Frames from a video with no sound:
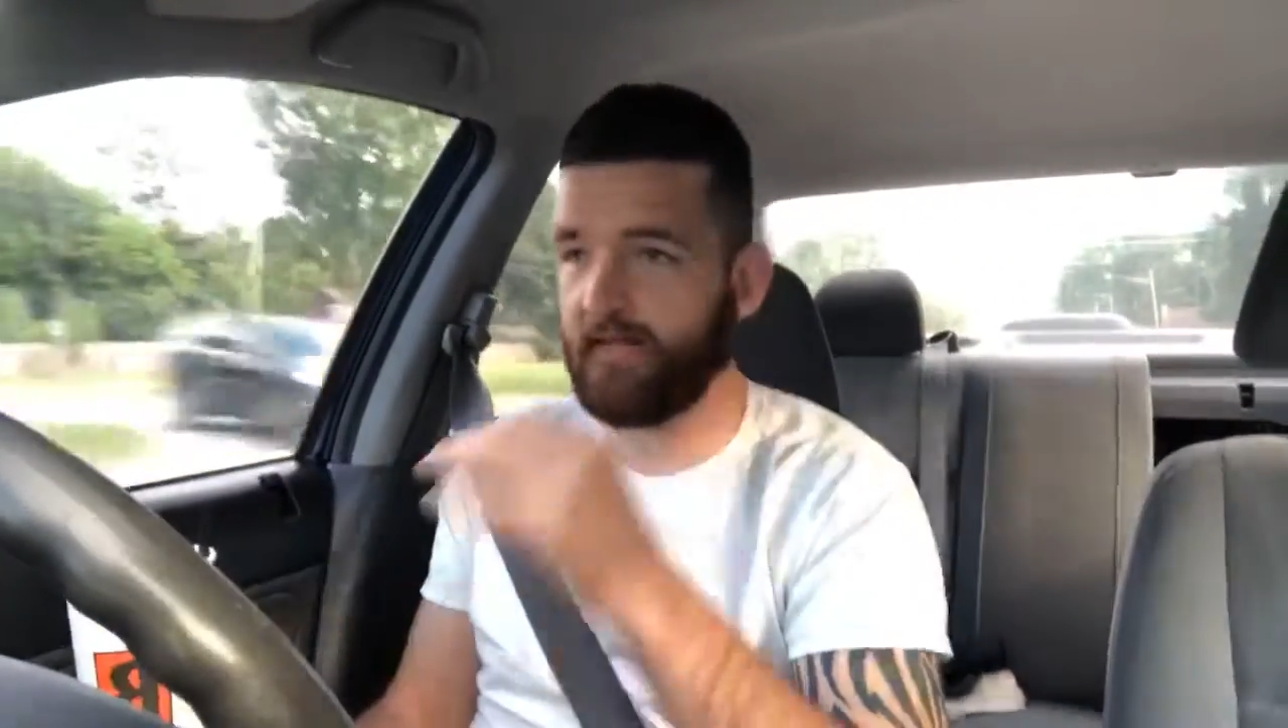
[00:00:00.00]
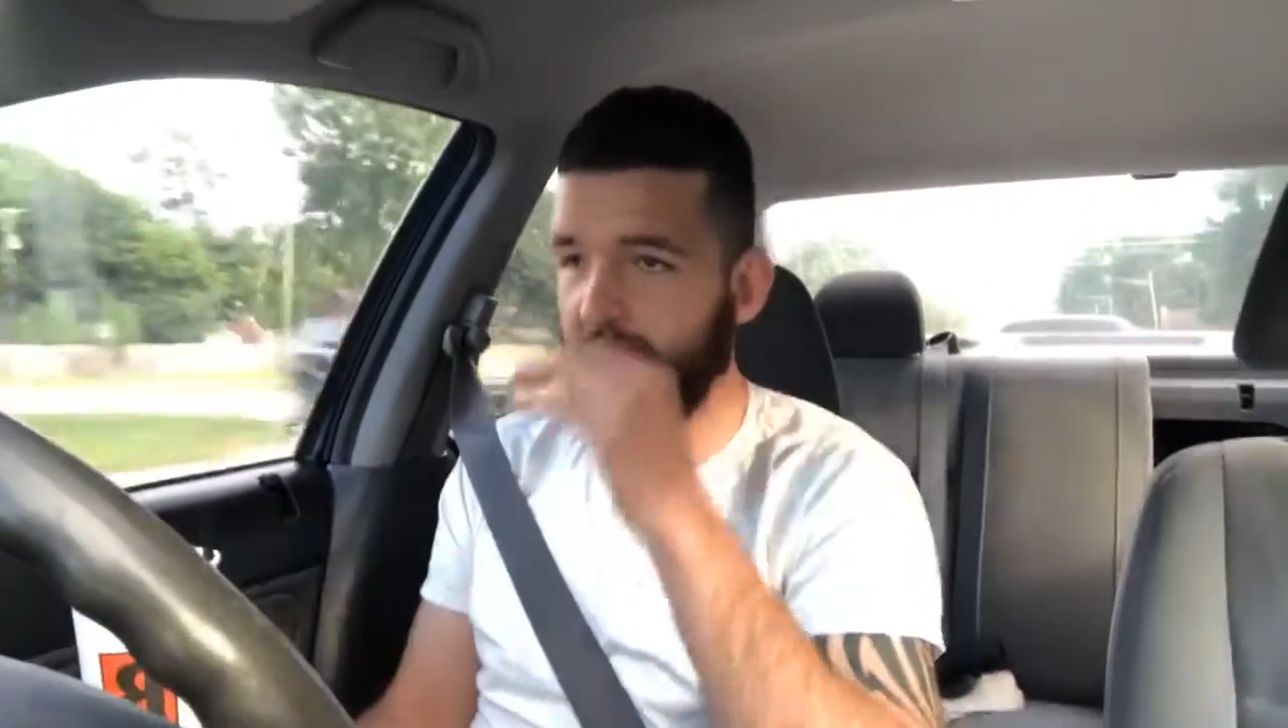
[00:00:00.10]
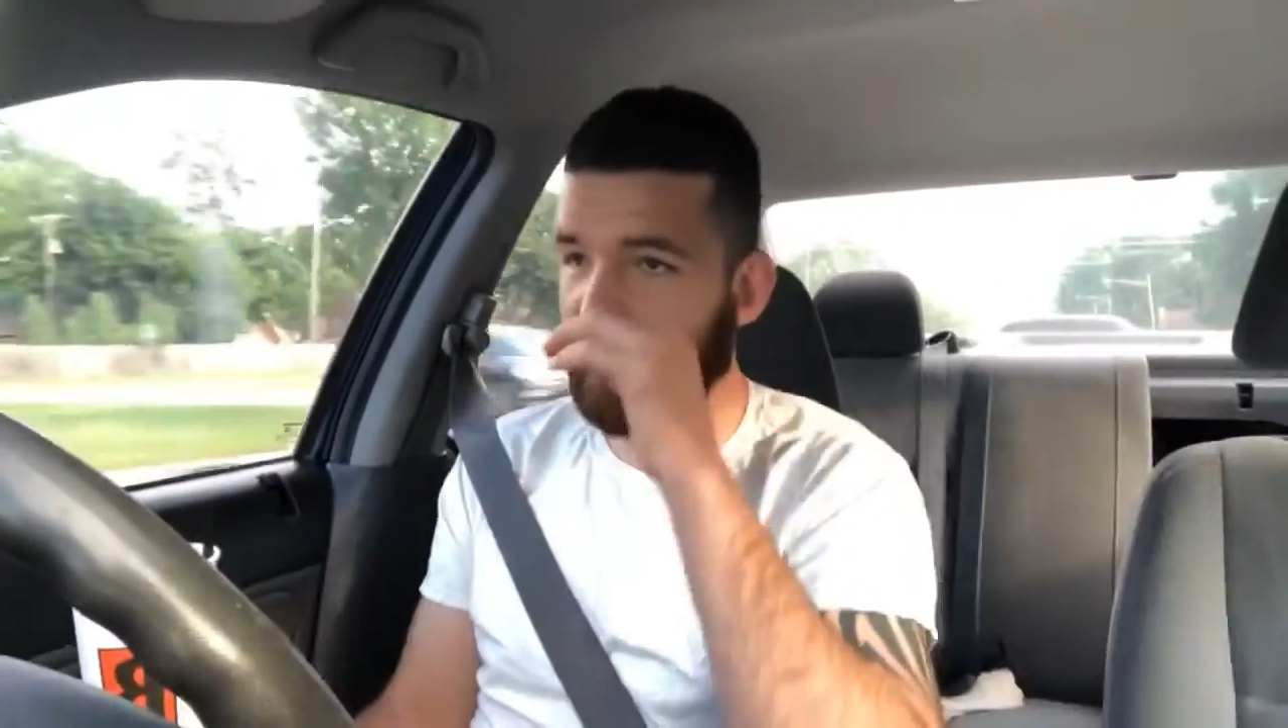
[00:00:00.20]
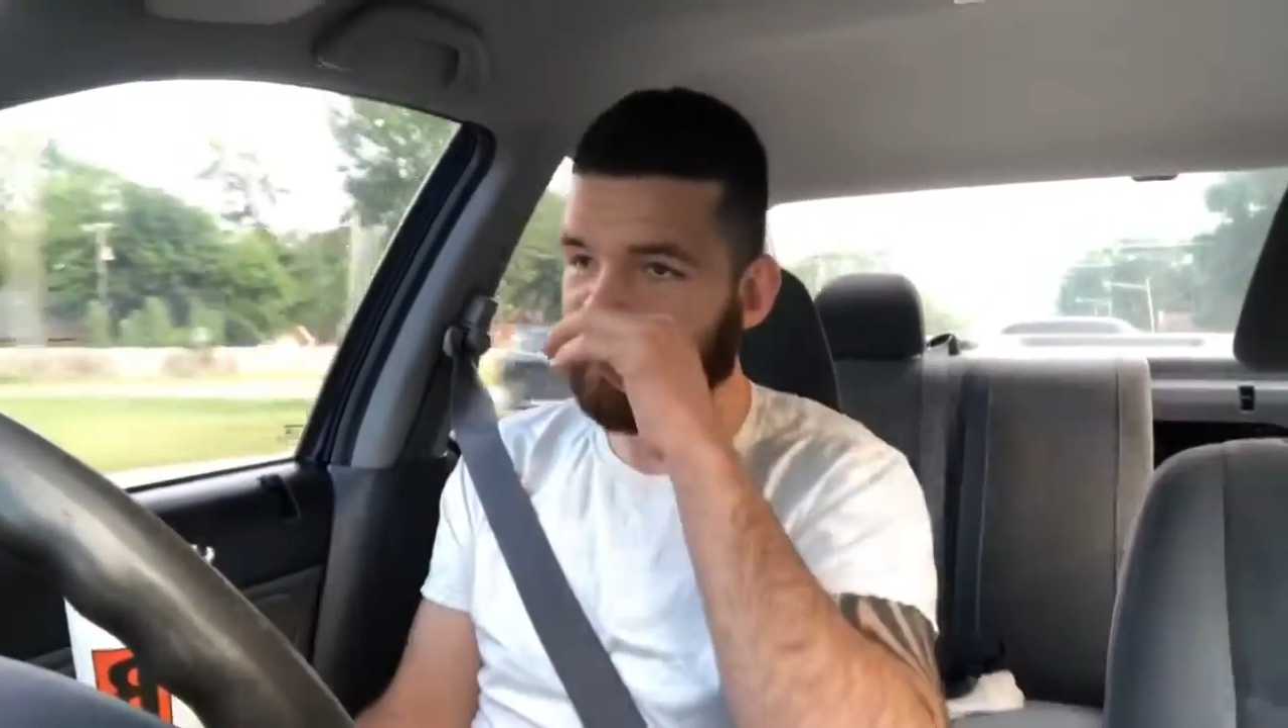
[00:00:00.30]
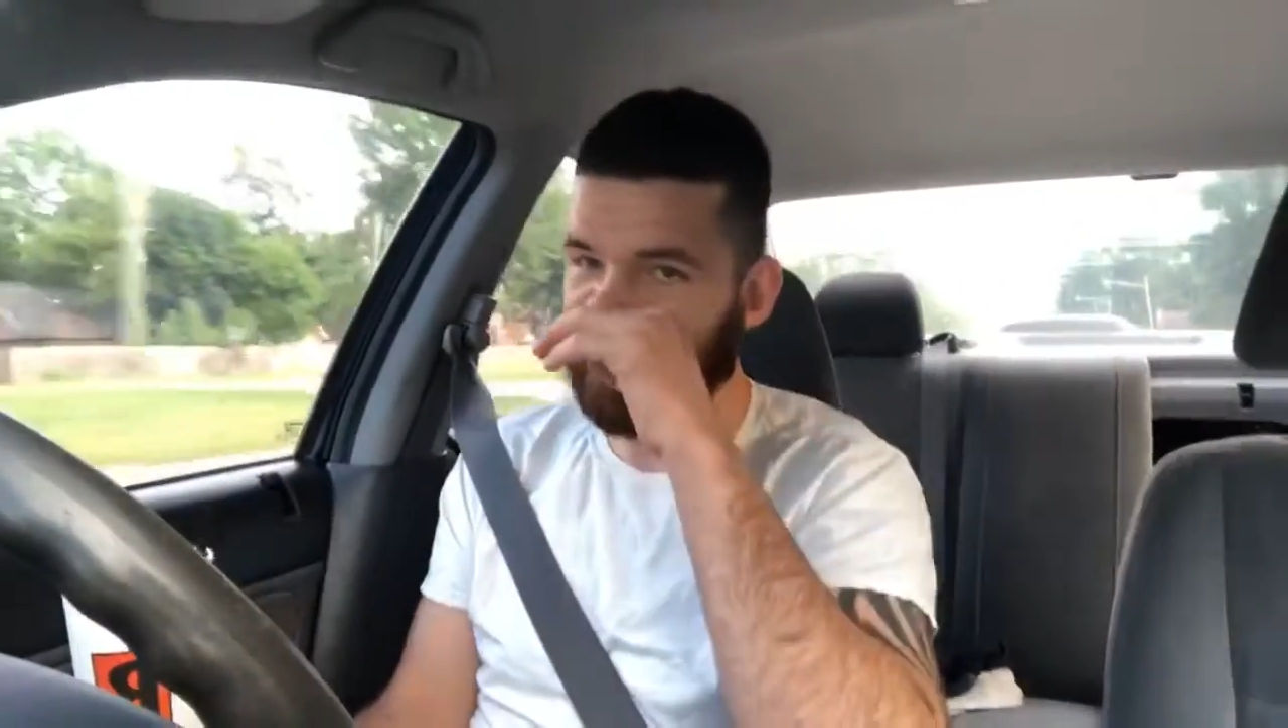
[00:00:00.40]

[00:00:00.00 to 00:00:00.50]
of the house